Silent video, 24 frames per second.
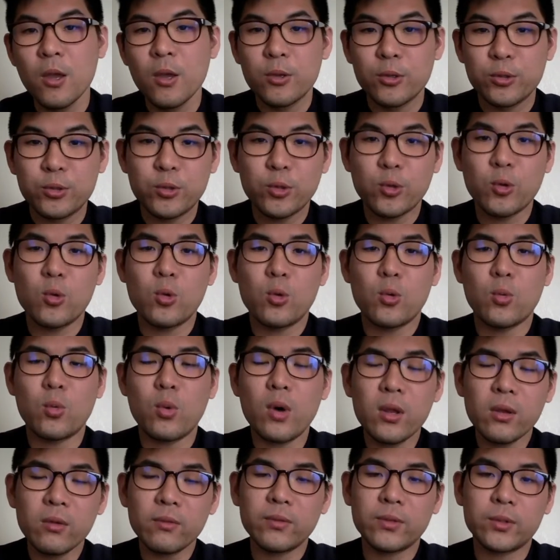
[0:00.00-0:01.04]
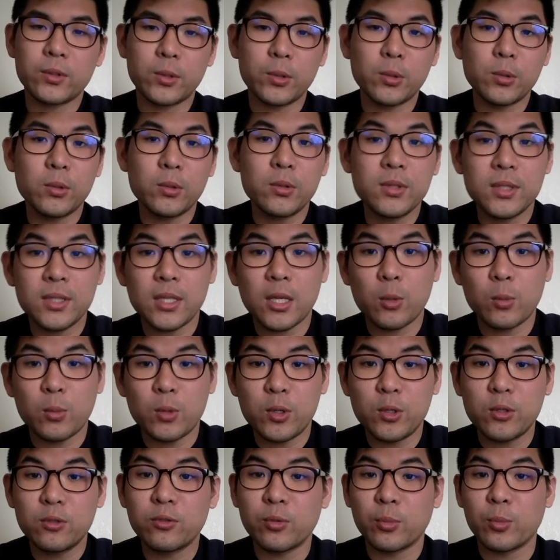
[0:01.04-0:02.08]
So one of the tools that
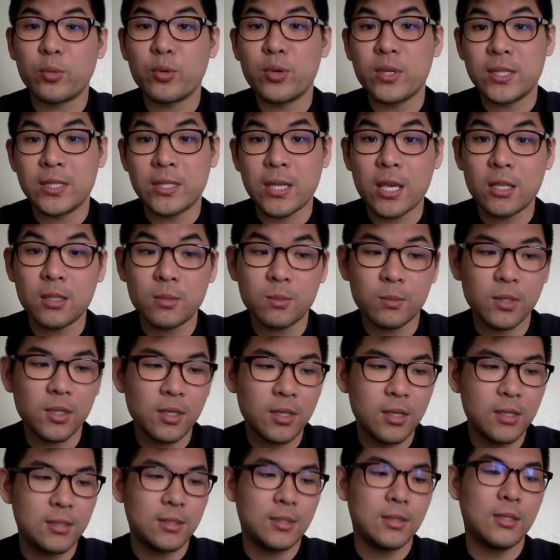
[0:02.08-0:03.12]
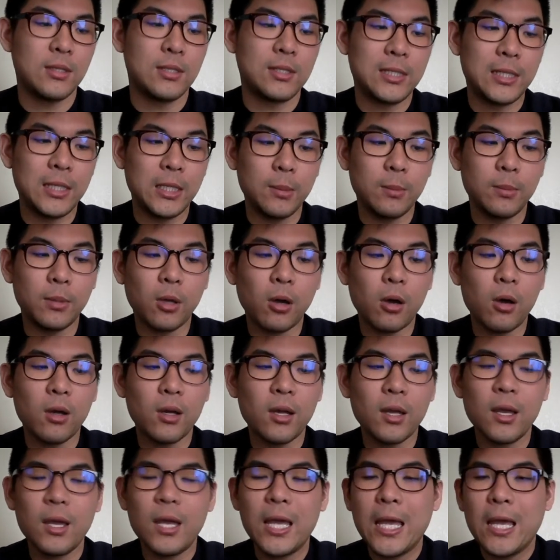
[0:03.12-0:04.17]
we use for pre-assessment is the sleep
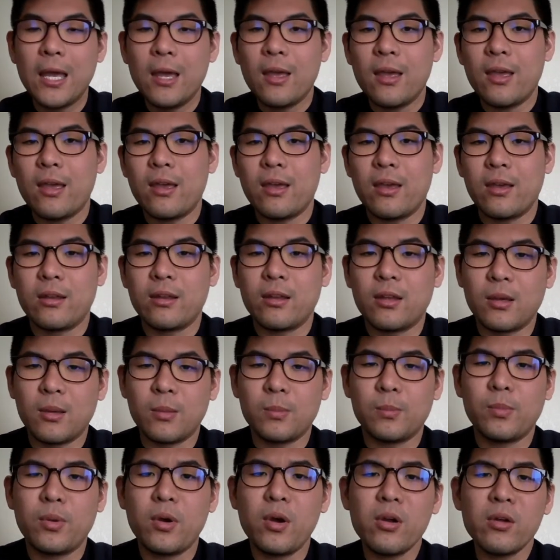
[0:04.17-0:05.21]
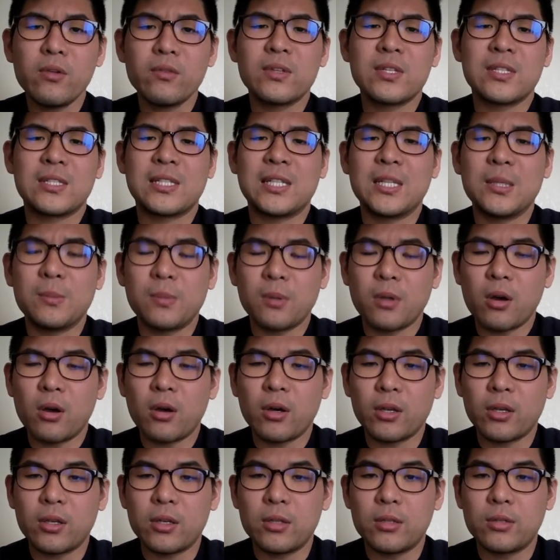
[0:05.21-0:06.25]
log. And um, part of the sleep
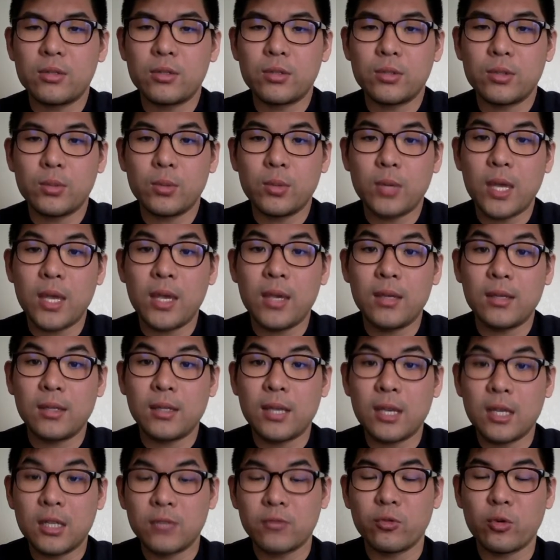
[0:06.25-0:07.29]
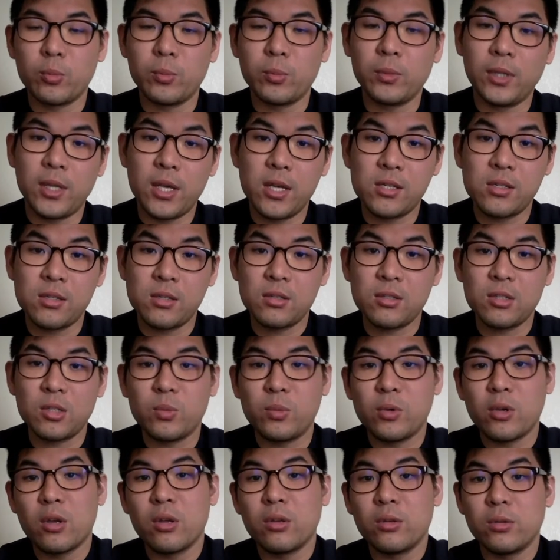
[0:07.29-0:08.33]
log is to aid case formulation. So
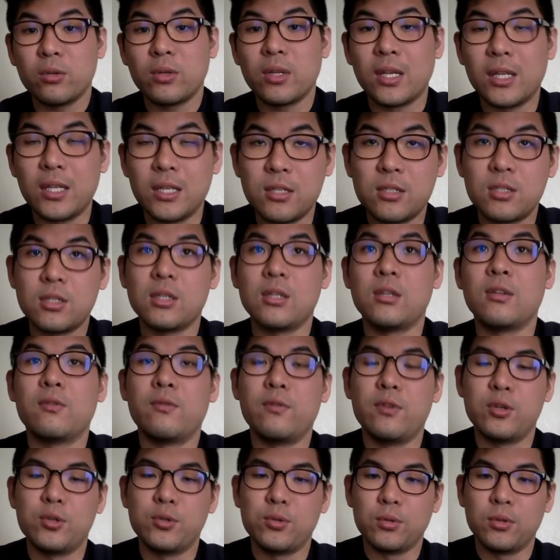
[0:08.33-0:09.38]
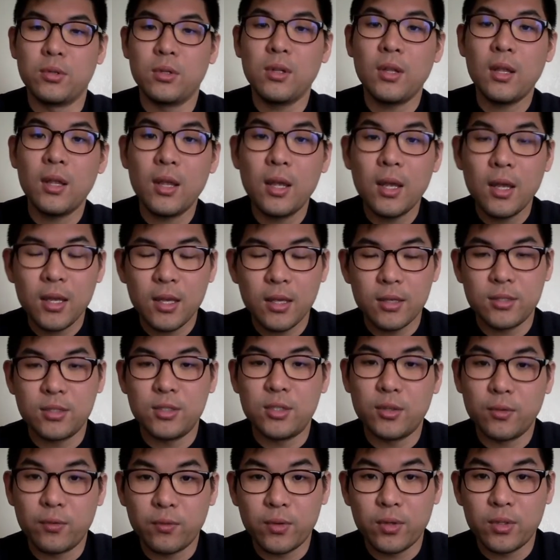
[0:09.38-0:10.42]
we all know that each individual is
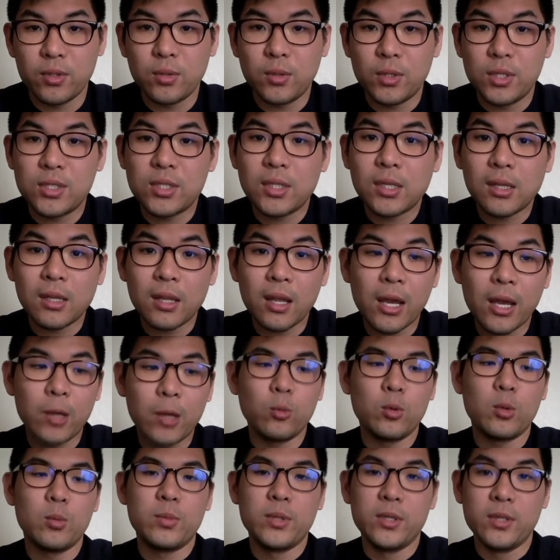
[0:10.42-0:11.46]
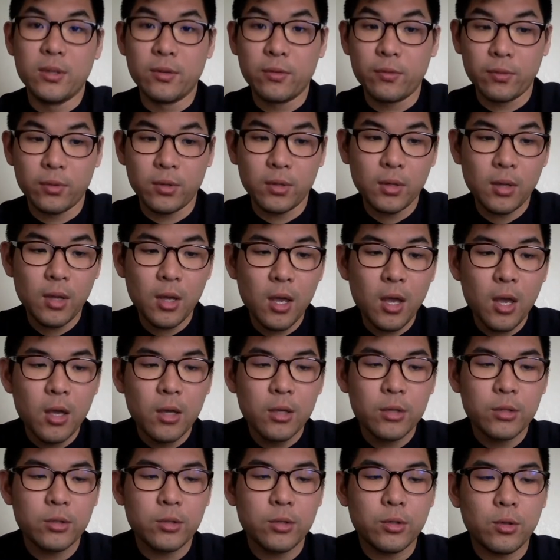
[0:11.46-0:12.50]
different. So each client will be different.
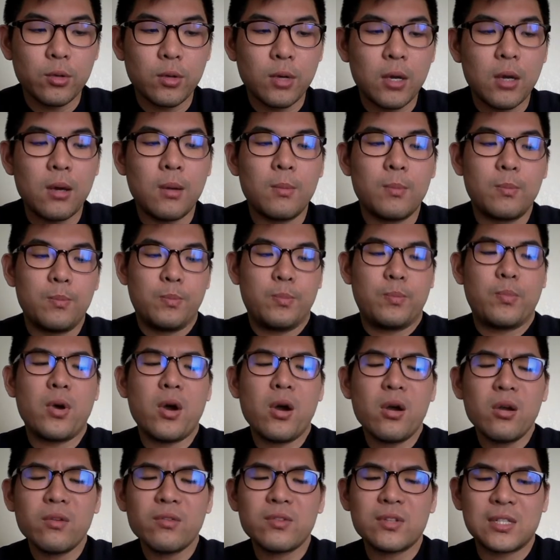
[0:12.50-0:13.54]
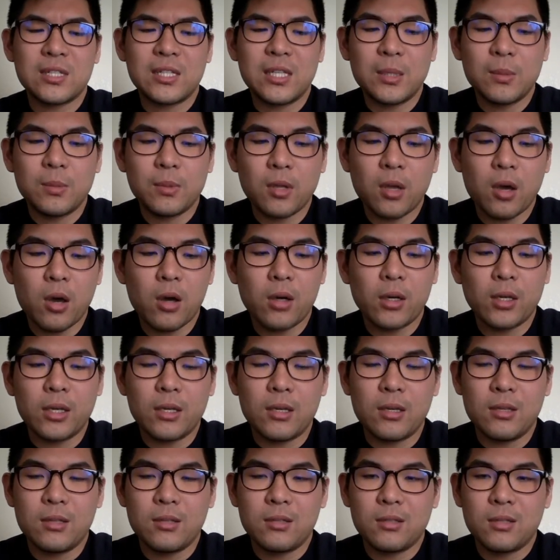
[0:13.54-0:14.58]
So um, part of the sleep log
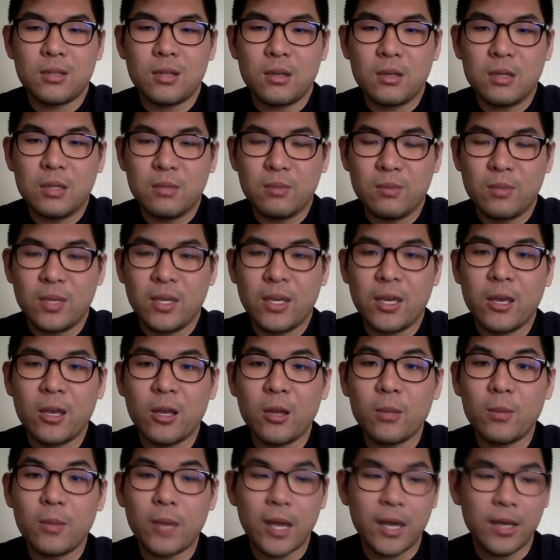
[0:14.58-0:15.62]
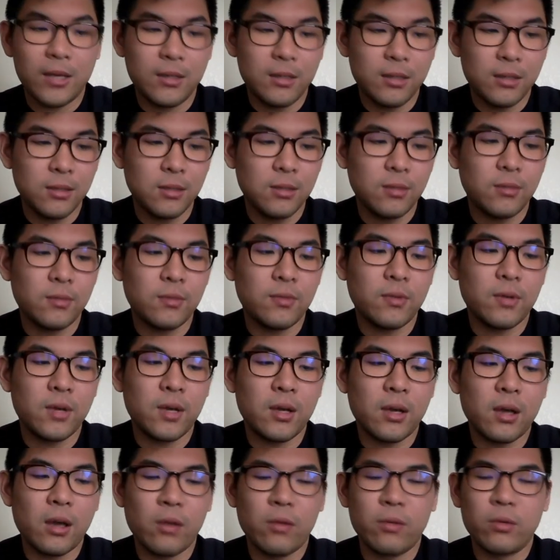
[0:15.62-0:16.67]
is uh, may help identify
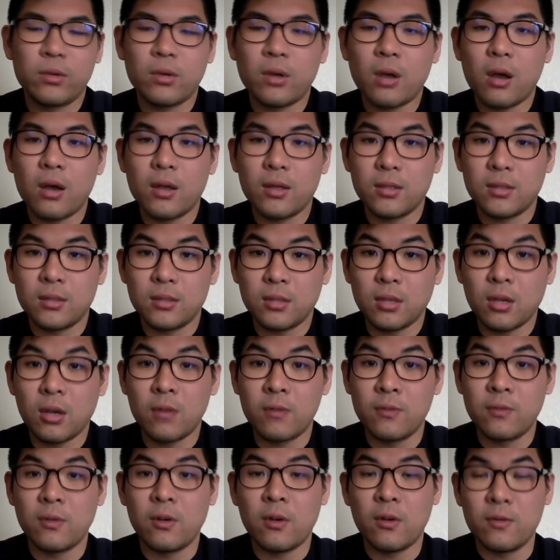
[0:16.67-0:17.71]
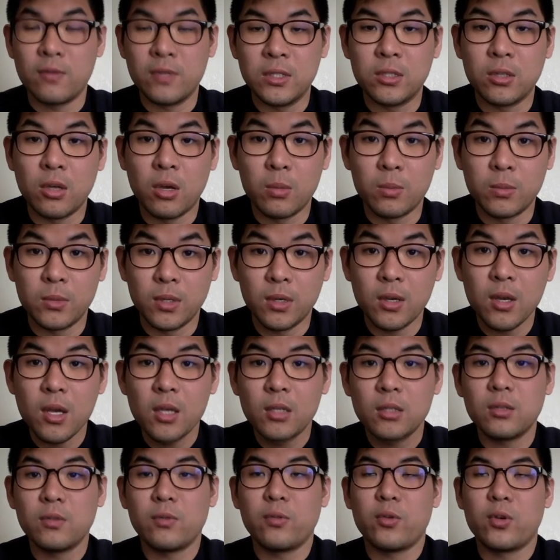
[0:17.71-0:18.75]
other causes of, of insomnia.
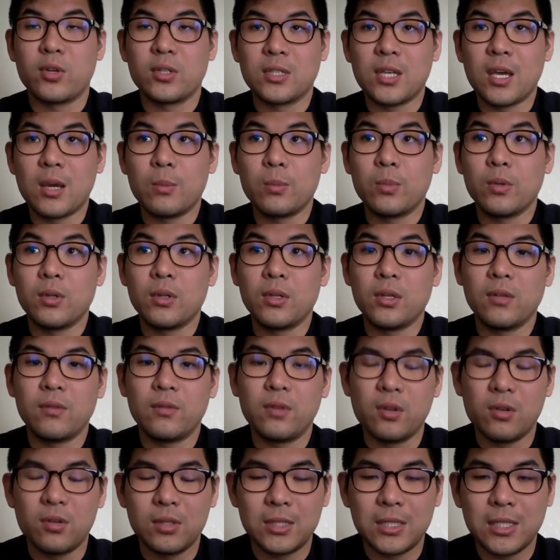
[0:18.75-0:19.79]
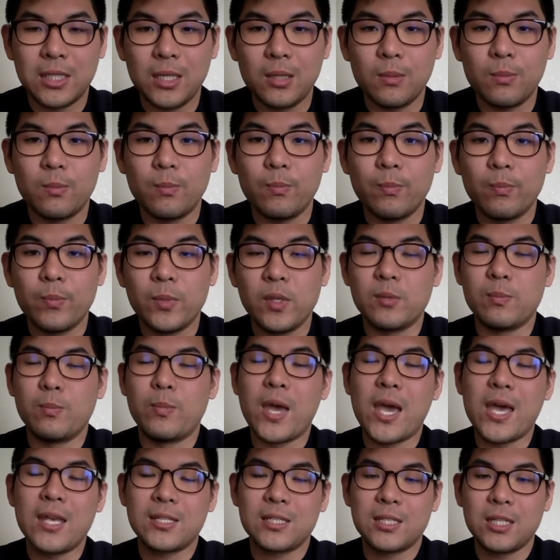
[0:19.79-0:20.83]
So for example, if there's sleep, if
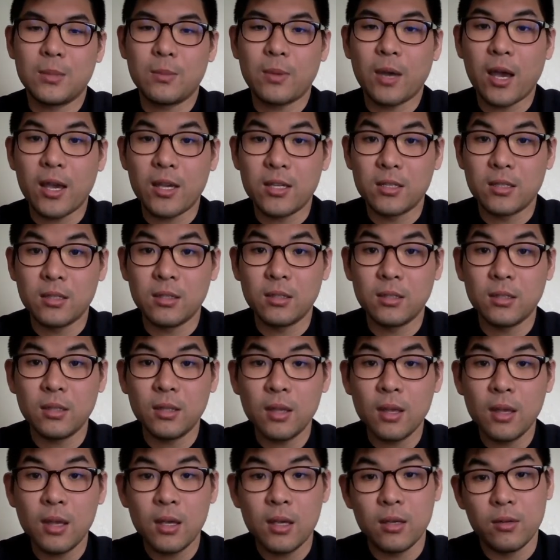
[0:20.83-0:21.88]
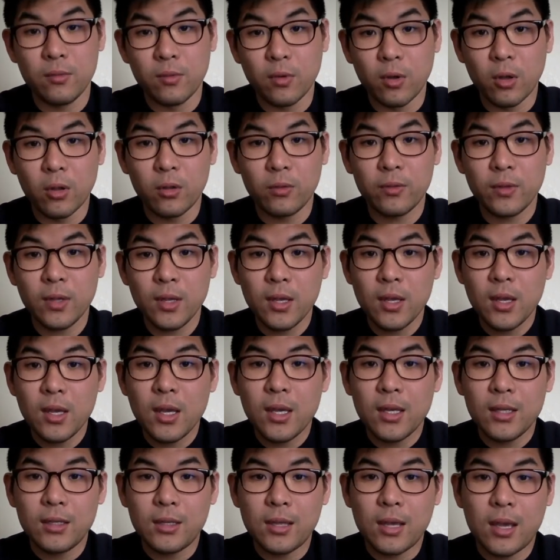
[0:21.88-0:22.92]
bad sleep hygiene involved,
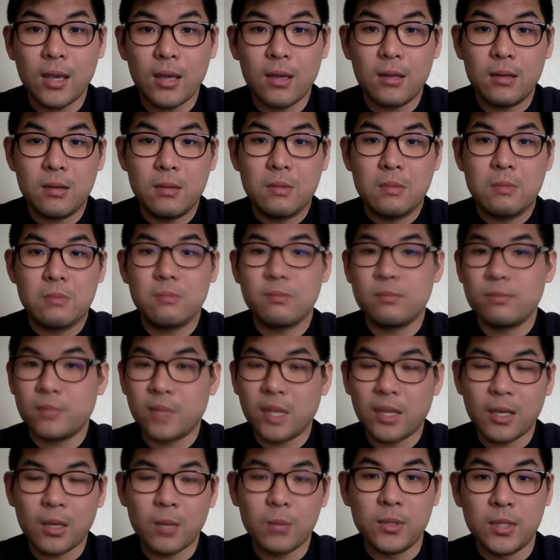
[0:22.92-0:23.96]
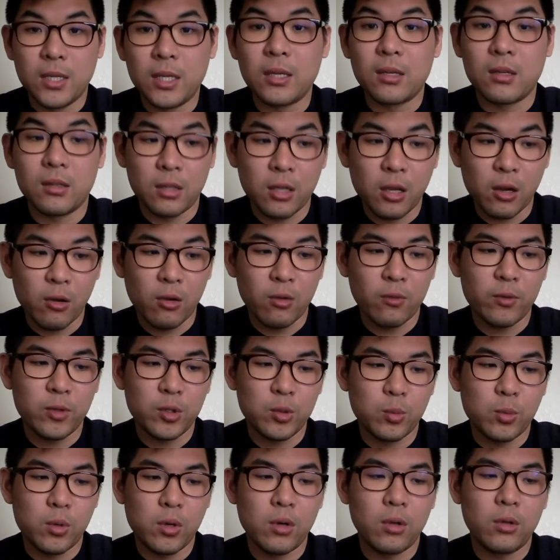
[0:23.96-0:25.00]
that um, that can be taken care of as
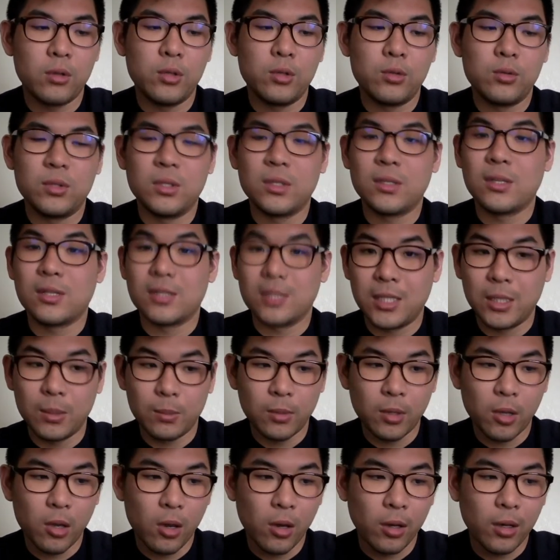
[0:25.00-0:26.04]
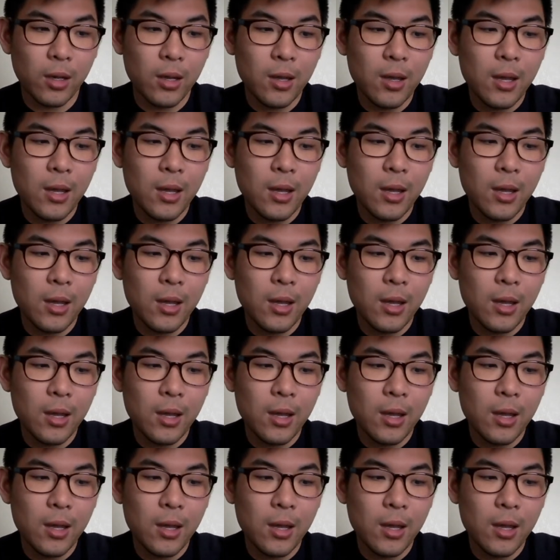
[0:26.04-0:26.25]
well using the sleep log.